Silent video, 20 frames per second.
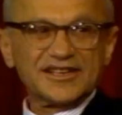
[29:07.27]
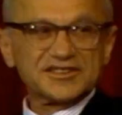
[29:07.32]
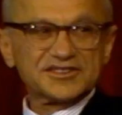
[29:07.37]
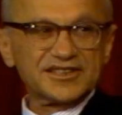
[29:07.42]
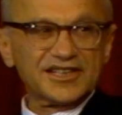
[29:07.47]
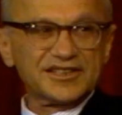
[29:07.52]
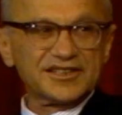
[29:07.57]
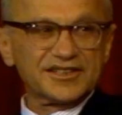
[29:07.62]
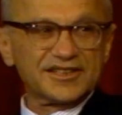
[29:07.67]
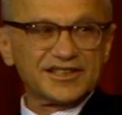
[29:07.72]

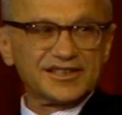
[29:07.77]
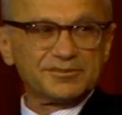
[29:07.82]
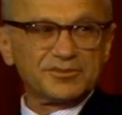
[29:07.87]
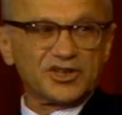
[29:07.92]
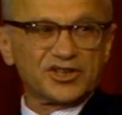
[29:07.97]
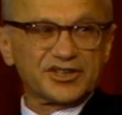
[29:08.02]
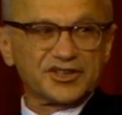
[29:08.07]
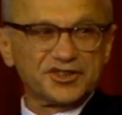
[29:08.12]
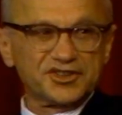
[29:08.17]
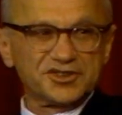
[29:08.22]
say to them,
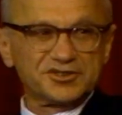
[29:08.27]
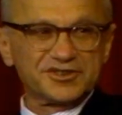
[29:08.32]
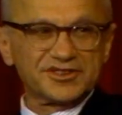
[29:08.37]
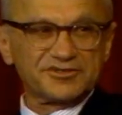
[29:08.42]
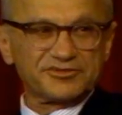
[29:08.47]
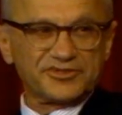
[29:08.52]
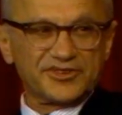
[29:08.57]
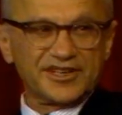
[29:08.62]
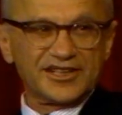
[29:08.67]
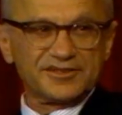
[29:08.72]
are you in
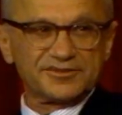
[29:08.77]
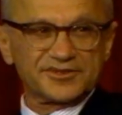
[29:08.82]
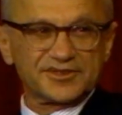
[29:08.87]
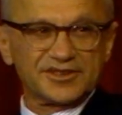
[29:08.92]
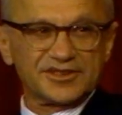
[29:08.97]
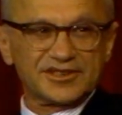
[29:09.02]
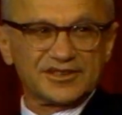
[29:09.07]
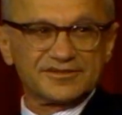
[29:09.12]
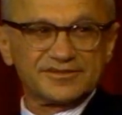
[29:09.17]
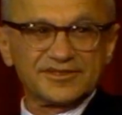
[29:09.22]
favor
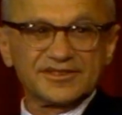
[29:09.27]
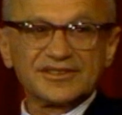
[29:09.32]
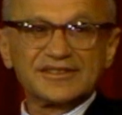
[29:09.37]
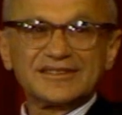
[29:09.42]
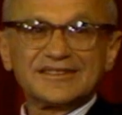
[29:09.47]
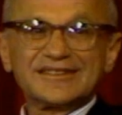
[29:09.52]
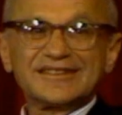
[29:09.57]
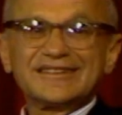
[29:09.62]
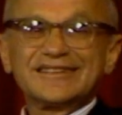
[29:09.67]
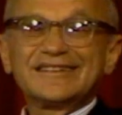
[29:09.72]
of
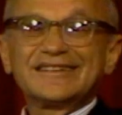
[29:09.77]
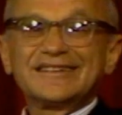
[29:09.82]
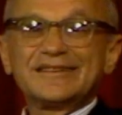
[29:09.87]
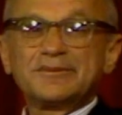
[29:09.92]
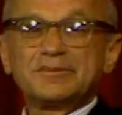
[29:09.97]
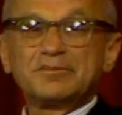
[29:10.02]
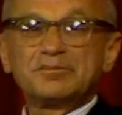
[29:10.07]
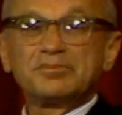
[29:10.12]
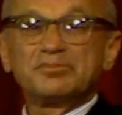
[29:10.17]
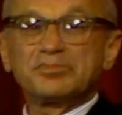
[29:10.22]

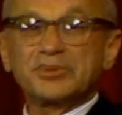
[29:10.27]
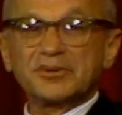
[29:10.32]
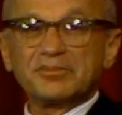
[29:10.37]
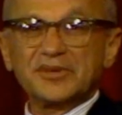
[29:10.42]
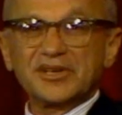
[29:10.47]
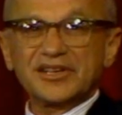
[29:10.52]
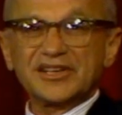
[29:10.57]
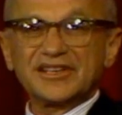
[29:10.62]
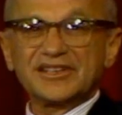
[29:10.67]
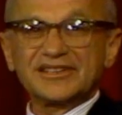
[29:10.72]

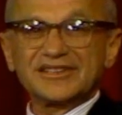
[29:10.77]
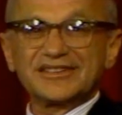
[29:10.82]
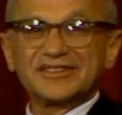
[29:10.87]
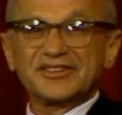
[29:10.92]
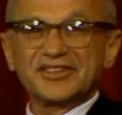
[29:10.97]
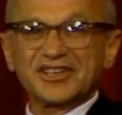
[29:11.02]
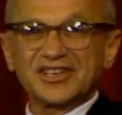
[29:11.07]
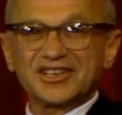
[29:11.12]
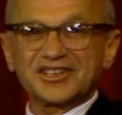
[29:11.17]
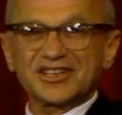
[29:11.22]
permitting
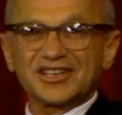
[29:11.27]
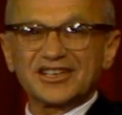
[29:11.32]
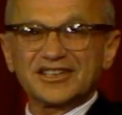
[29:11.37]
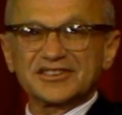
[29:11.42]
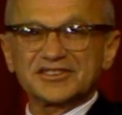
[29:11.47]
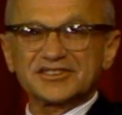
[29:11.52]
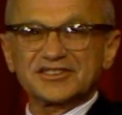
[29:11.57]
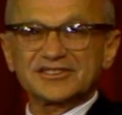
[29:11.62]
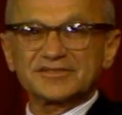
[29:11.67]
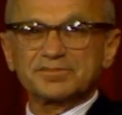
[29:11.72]
the
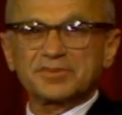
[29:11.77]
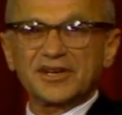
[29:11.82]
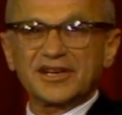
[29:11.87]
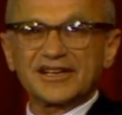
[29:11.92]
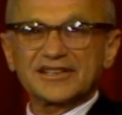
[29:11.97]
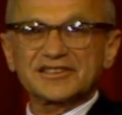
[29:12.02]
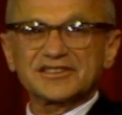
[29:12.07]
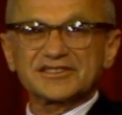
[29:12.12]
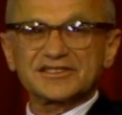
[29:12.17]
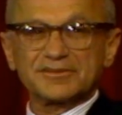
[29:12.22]
unlicensed
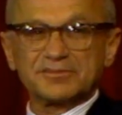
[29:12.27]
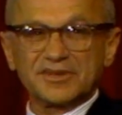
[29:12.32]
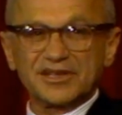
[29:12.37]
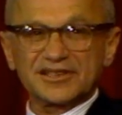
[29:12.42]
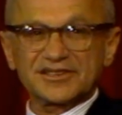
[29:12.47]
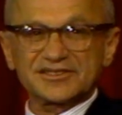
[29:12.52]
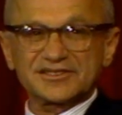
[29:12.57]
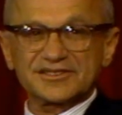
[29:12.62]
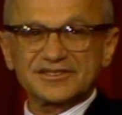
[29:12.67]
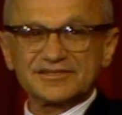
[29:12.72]
practice of
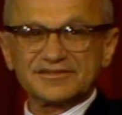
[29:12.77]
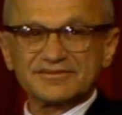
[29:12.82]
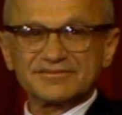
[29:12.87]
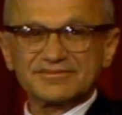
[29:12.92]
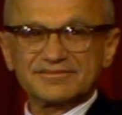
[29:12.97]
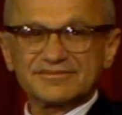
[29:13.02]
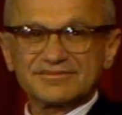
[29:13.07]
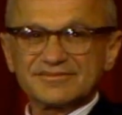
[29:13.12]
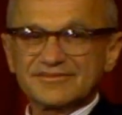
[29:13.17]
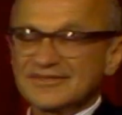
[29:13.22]
medicine,
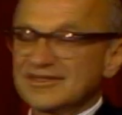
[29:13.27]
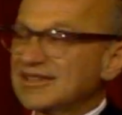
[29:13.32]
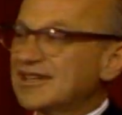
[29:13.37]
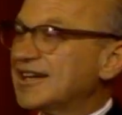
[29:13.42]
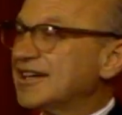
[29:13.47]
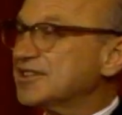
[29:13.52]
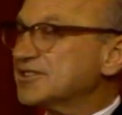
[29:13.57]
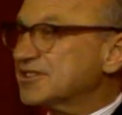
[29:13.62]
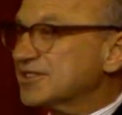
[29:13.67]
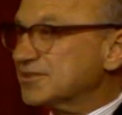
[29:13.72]

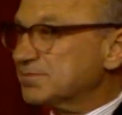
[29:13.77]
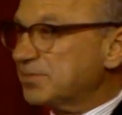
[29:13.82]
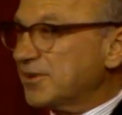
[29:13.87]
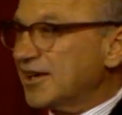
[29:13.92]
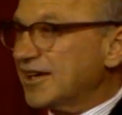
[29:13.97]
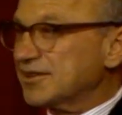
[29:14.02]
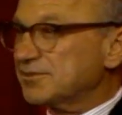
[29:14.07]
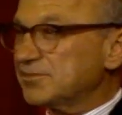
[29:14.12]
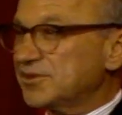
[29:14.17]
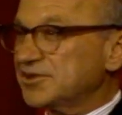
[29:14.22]
I
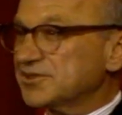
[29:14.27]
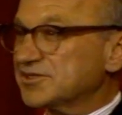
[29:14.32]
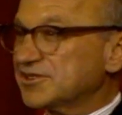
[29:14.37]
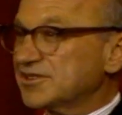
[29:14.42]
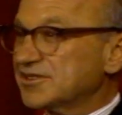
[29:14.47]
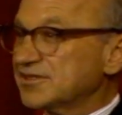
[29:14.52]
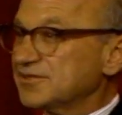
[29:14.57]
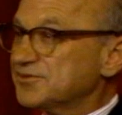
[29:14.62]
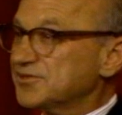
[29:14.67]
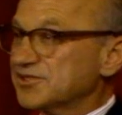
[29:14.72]
suspect most of
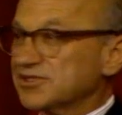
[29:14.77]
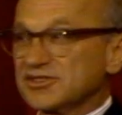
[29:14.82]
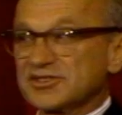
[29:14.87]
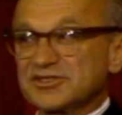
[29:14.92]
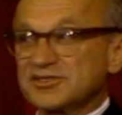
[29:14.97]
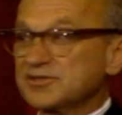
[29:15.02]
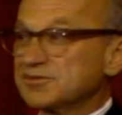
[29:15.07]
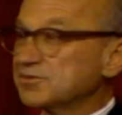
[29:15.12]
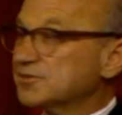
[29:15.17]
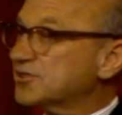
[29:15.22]
the
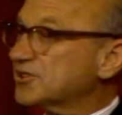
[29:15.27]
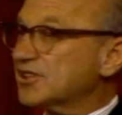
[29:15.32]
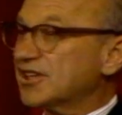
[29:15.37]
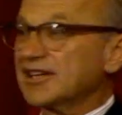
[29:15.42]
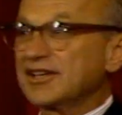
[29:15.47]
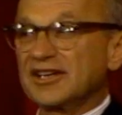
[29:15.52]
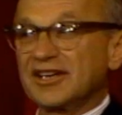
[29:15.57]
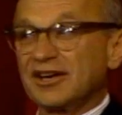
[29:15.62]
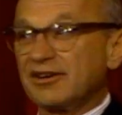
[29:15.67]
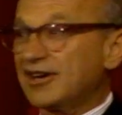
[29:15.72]
physicians would say,
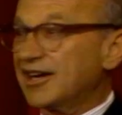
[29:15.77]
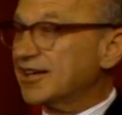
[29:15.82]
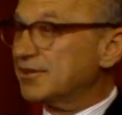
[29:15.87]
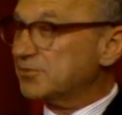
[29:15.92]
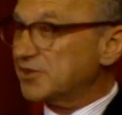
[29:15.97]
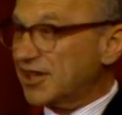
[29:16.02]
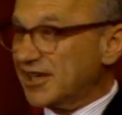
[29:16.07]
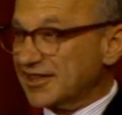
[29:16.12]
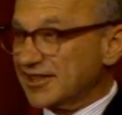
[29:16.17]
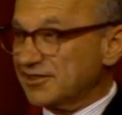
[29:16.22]
no, I am
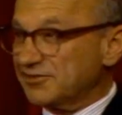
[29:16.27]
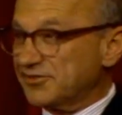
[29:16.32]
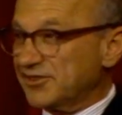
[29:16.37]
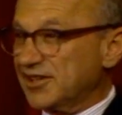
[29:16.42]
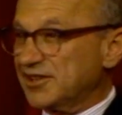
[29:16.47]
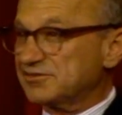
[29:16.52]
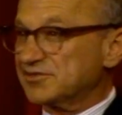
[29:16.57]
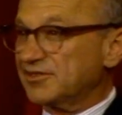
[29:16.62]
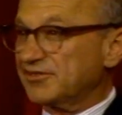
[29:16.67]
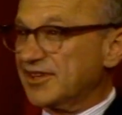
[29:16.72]
not in
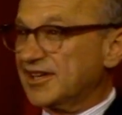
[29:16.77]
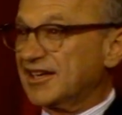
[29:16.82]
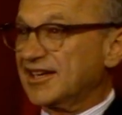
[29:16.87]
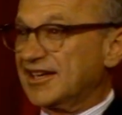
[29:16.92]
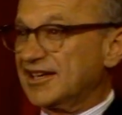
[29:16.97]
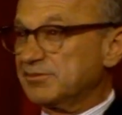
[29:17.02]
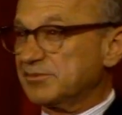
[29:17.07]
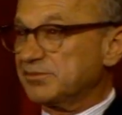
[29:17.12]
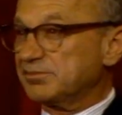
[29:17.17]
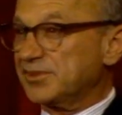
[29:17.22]
favor of that, I
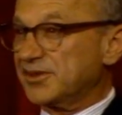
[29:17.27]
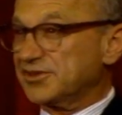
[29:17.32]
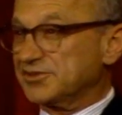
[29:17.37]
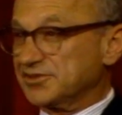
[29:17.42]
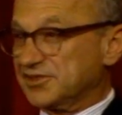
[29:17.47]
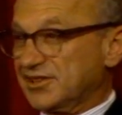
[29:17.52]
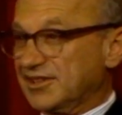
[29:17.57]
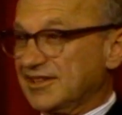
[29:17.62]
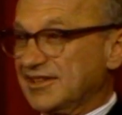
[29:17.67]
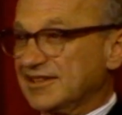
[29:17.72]
am opposed
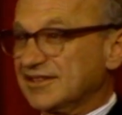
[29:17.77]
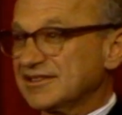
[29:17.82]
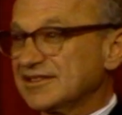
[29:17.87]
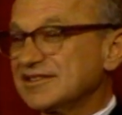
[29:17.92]
to that.